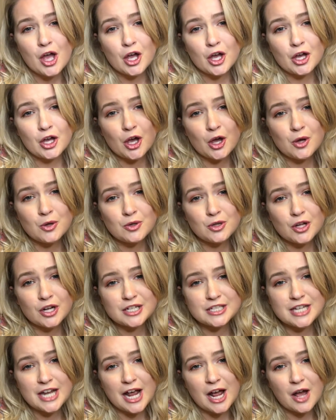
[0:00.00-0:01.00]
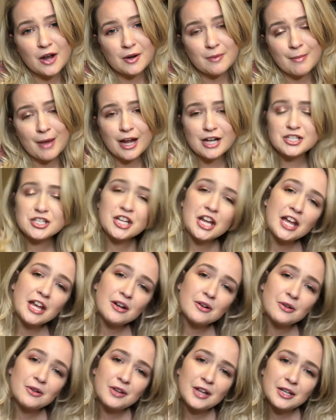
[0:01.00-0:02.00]
Go look down at my
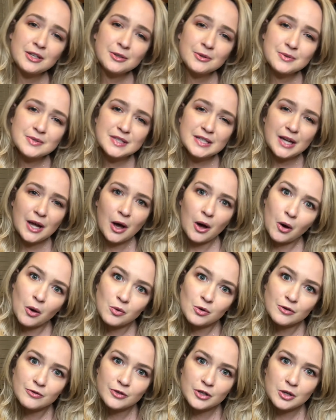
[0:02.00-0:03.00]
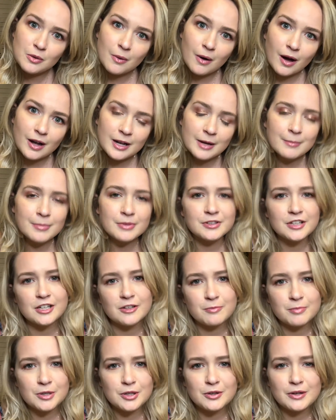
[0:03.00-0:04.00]
channel and you'll see a whole review on it.
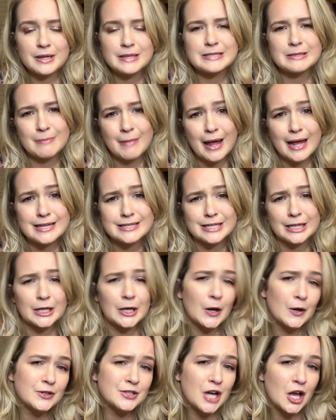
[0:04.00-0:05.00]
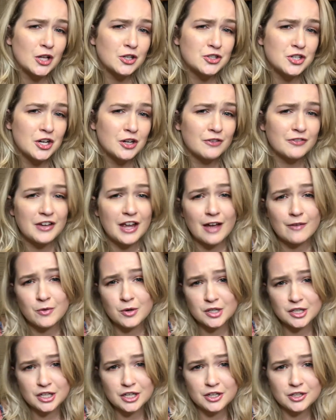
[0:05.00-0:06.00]
Believe Beauty is amazing. Go to Dollar General if you have
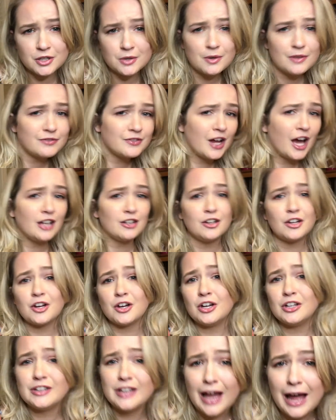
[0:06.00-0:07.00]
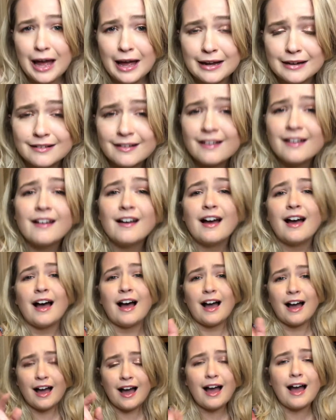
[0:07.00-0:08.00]
one near you. If not, look online.
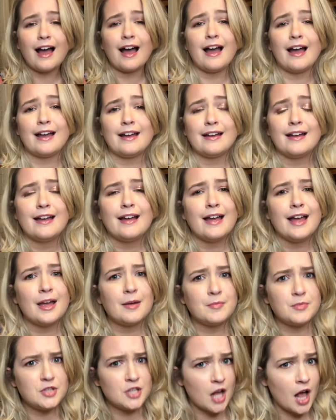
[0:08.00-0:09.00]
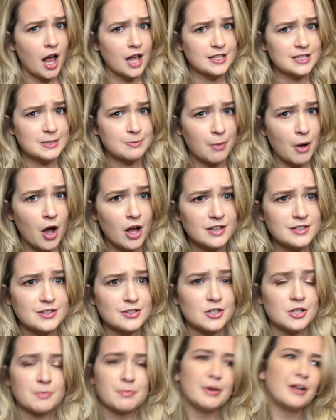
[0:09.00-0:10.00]
I am not
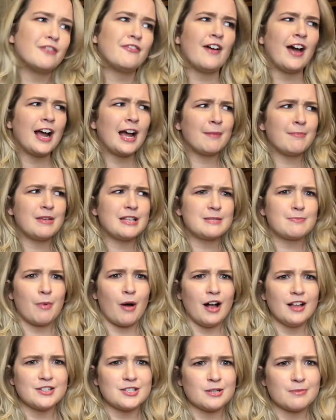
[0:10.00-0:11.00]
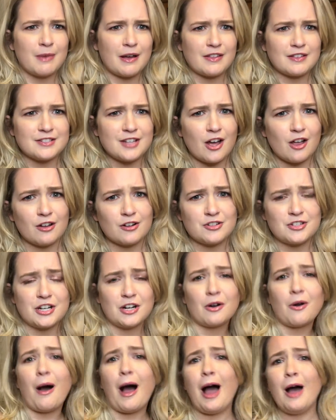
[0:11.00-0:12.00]
sponsored, but if I could be sponsored by the Dollar
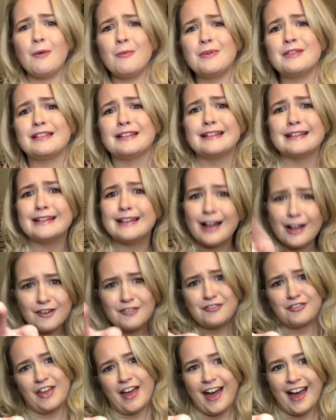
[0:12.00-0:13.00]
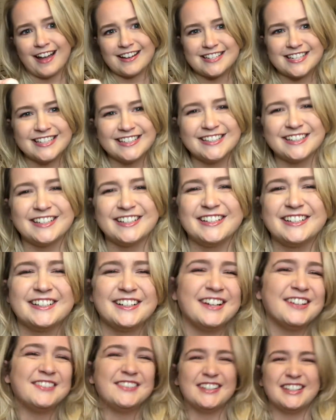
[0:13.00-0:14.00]
General, I would love that.
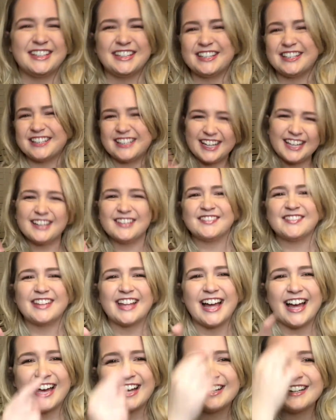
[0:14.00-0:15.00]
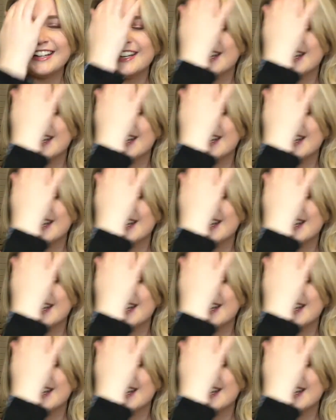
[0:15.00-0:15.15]
I would love that.